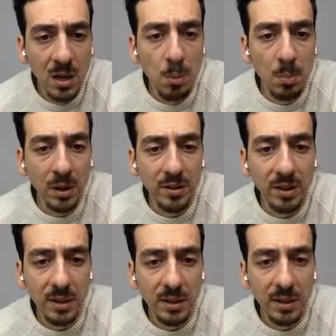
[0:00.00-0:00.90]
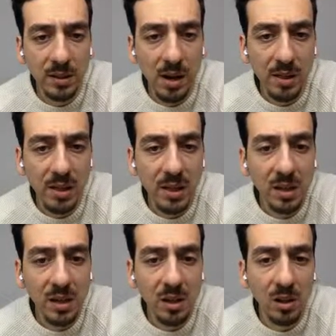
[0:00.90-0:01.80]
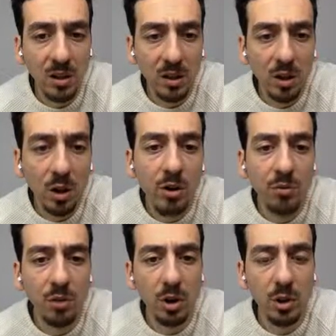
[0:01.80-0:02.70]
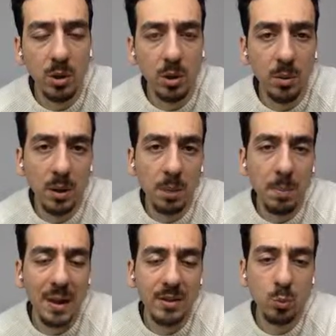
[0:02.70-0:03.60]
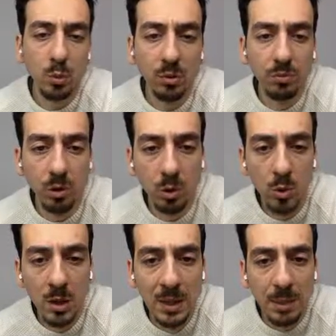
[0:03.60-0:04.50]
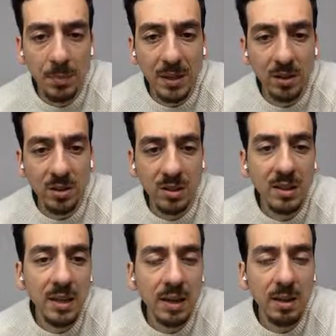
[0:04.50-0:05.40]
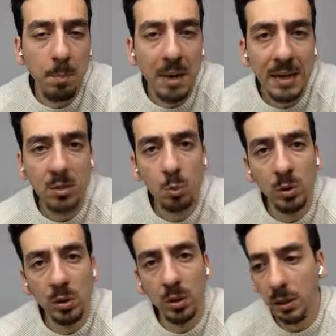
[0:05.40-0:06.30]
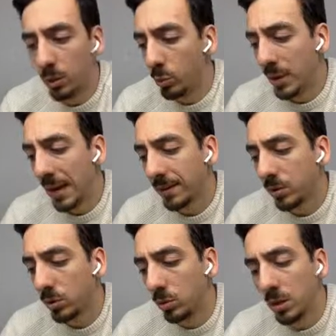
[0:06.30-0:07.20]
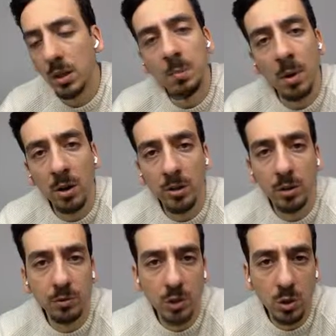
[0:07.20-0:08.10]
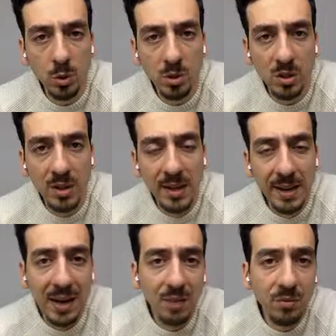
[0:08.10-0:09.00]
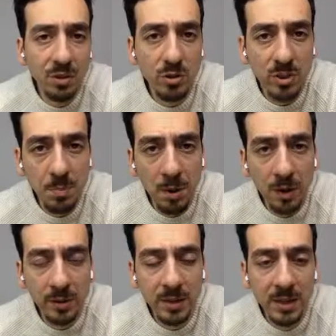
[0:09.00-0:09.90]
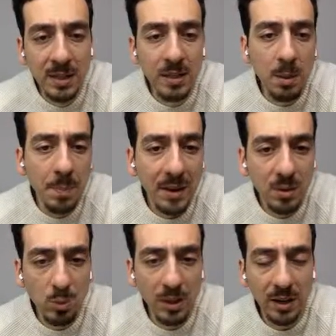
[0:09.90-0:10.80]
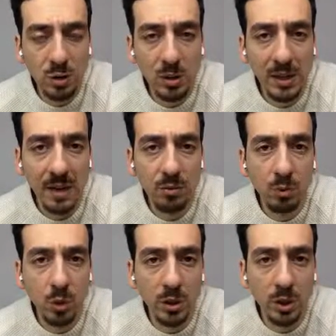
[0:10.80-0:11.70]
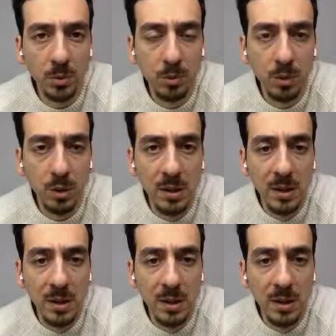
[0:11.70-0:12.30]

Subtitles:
but I think a lot of other banks will follow, because in the end, banks will react to the demand of the users. And if there is demand, the banks will actually have to adapt to it.